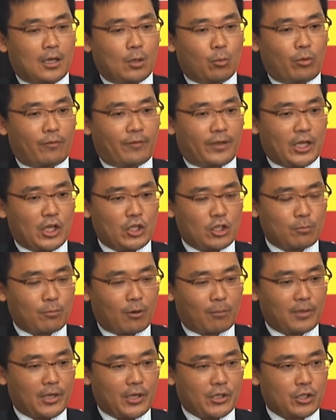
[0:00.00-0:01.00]
With an aging
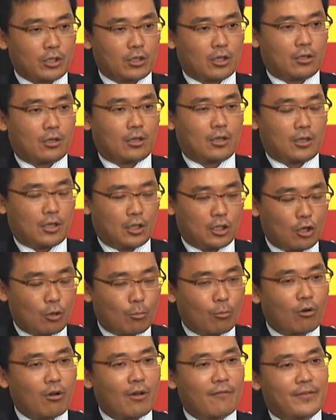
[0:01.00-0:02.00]
population, a lot
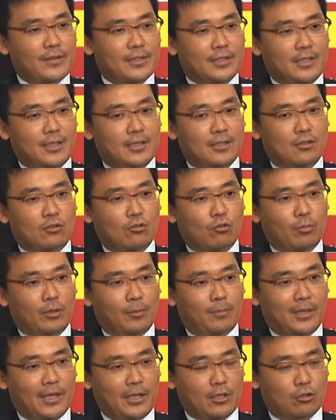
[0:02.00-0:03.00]
more emphasis will be
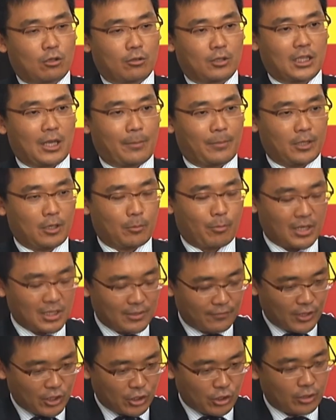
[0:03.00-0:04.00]
placed on capital
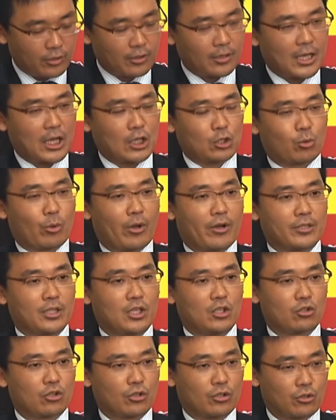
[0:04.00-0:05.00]
preservation as well as
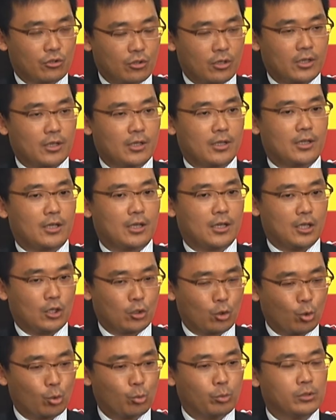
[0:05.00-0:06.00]
interest
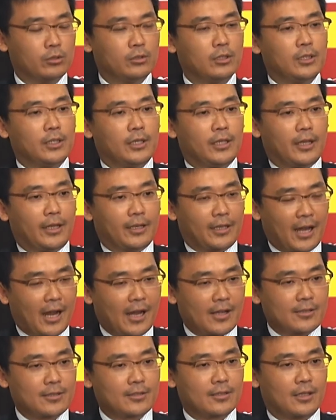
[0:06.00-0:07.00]
accrual, and
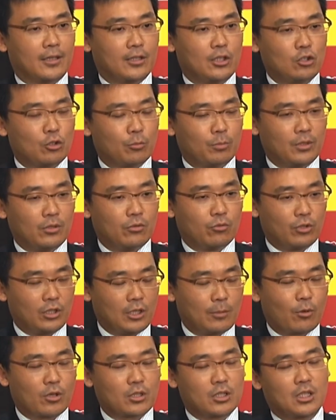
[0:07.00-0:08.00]
hence this will be
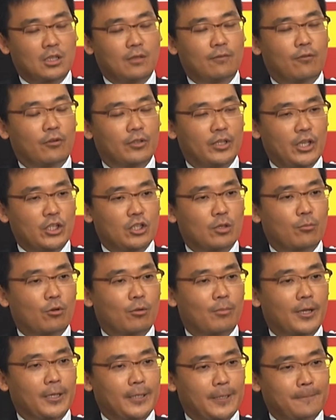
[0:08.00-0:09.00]
really positive for the Asian
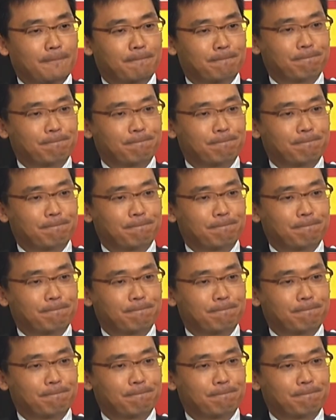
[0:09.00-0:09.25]
bond market.